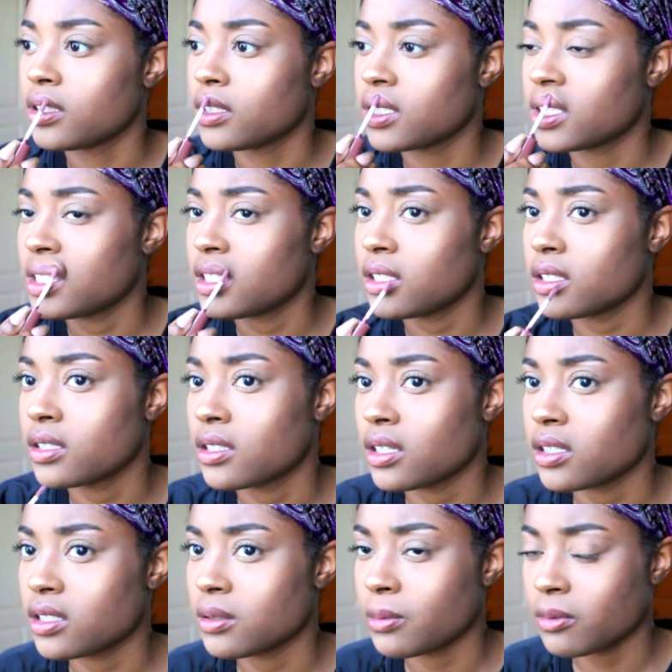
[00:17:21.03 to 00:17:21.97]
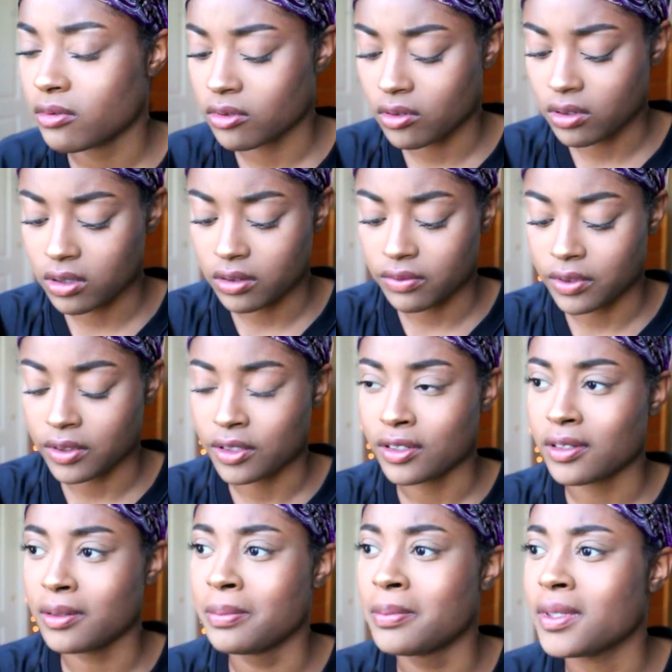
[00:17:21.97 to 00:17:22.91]
this thing says it's been recording for
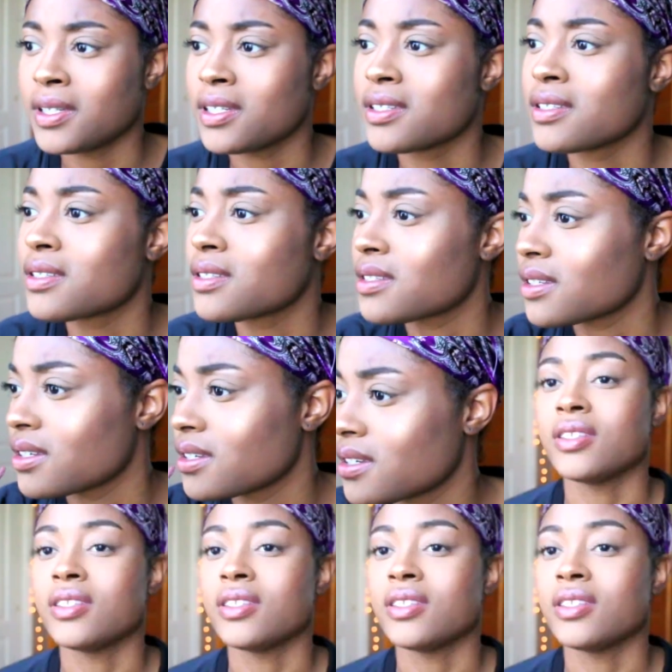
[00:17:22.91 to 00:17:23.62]
30 minutes